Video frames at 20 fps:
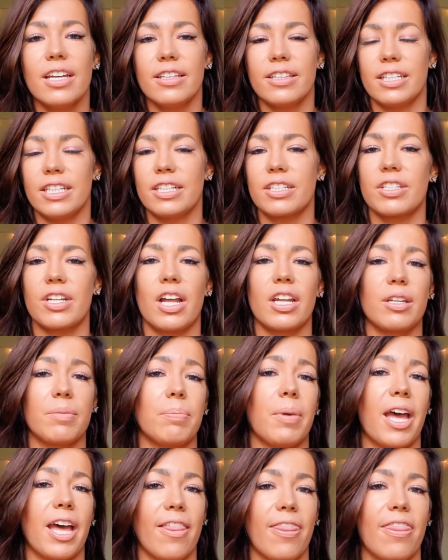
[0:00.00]
then it's not a
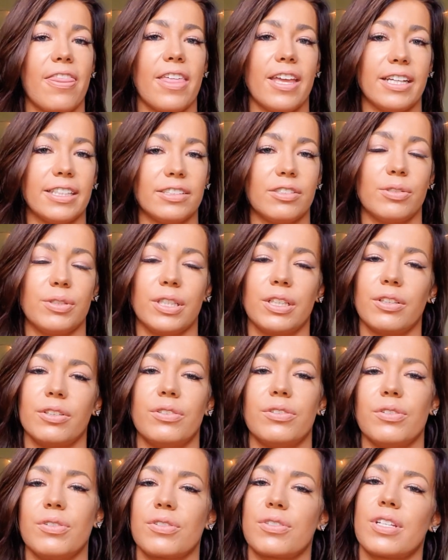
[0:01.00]
bad thing to
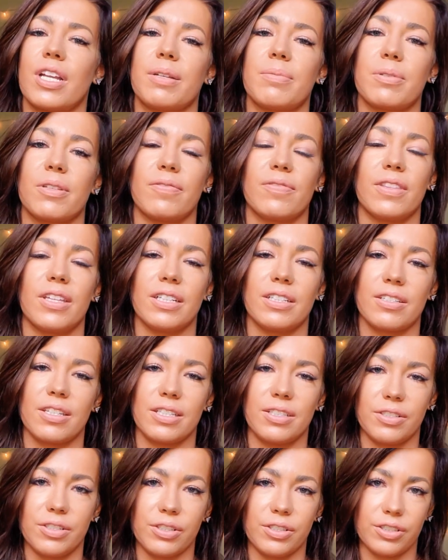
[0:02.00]
include those types of things
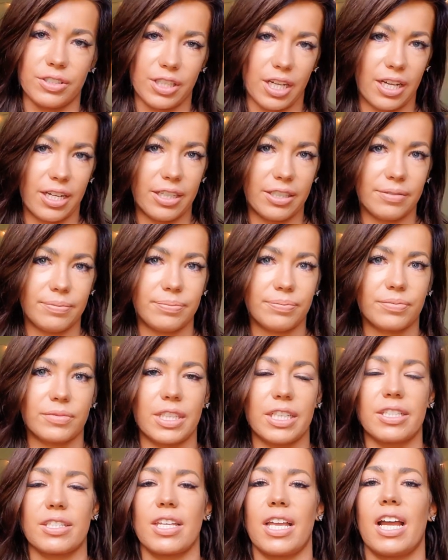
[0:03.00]
into your diet.
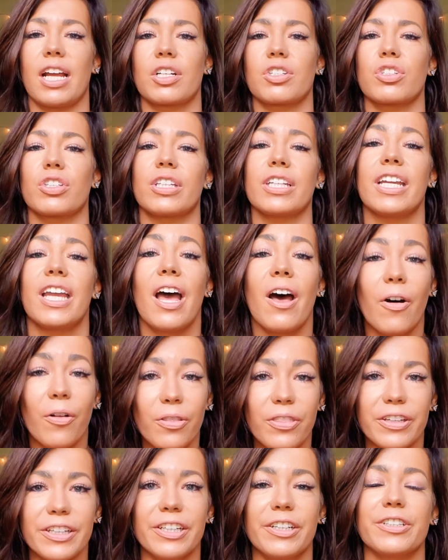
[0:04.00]
It's actually
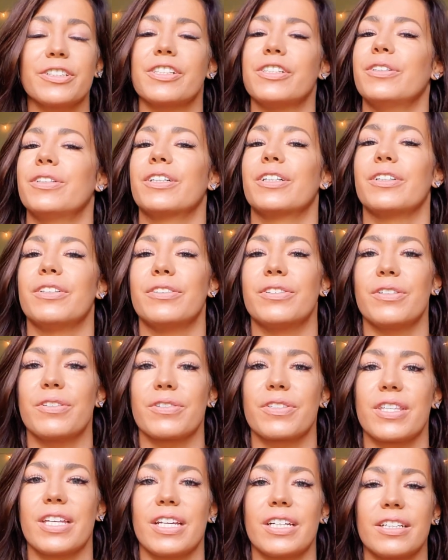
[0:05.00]
healthier to include those
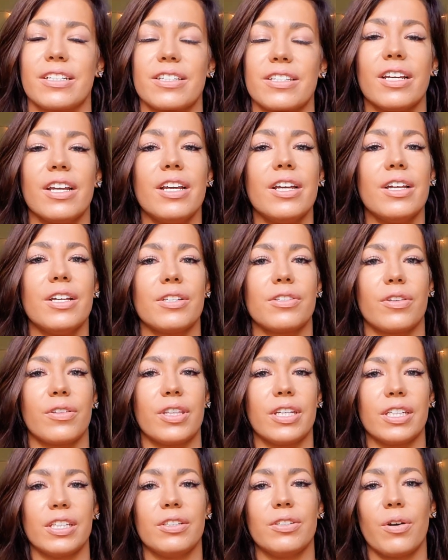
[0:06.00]
things so
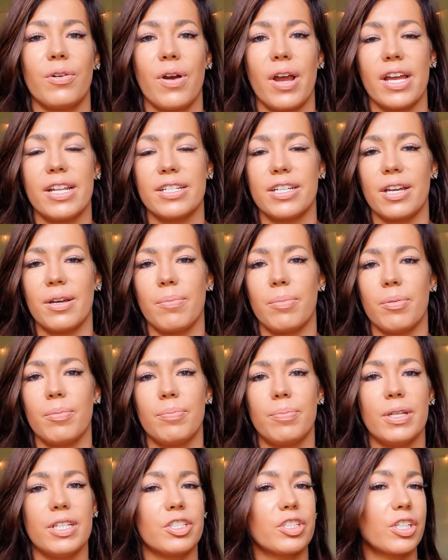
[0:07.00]
that you don't end up
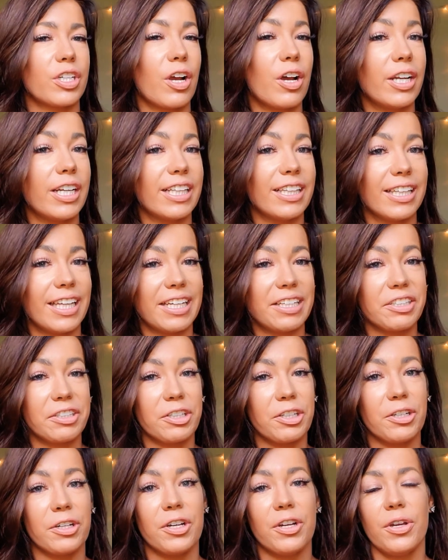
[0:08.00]
binging on it
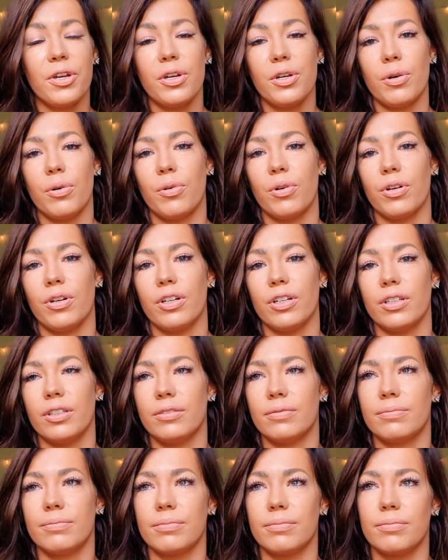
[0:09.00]
later or
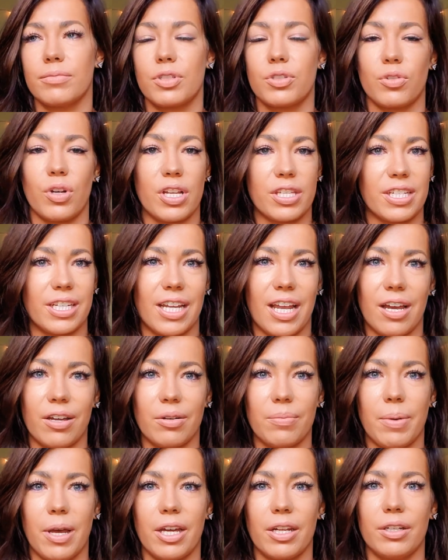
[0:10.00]
stressing out
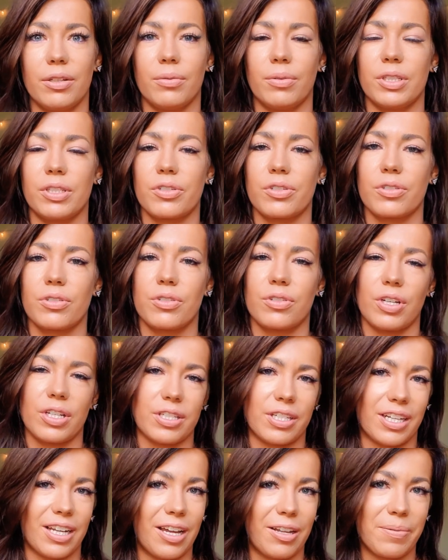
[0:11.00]
about it, which
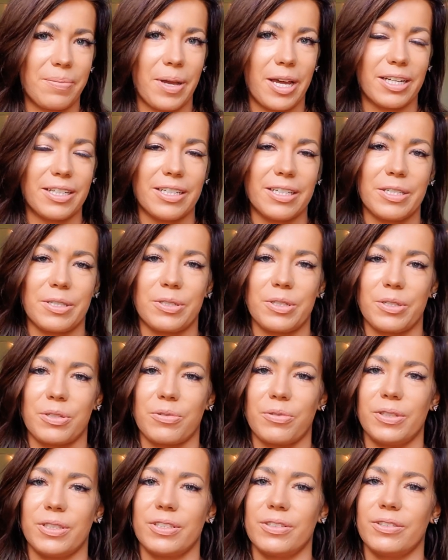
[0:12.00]
stressing out about it is just
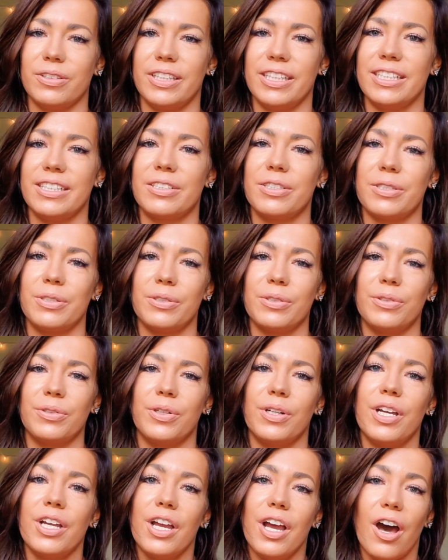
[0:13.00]
going to lead to
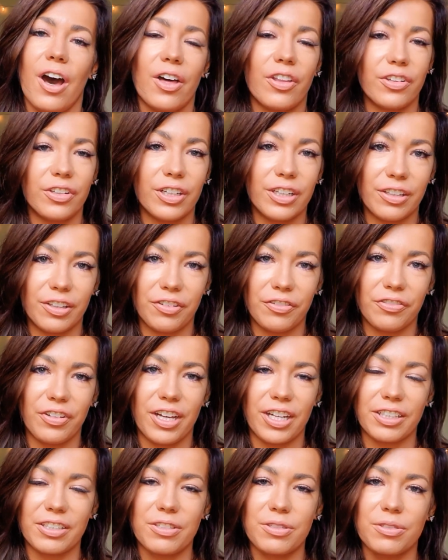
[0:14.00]
other ill
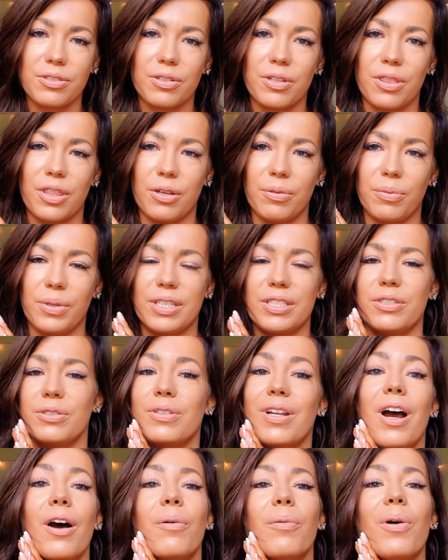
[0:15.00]
effects that we do
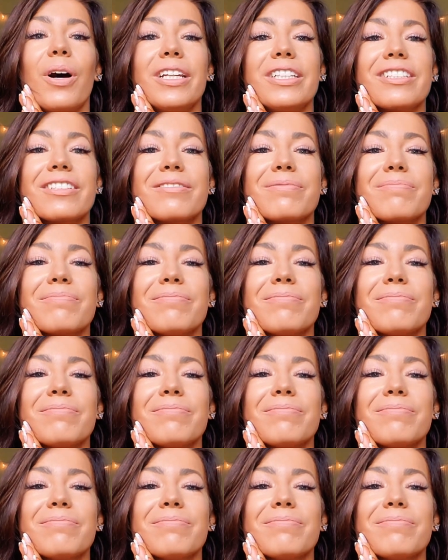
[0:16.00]
not want.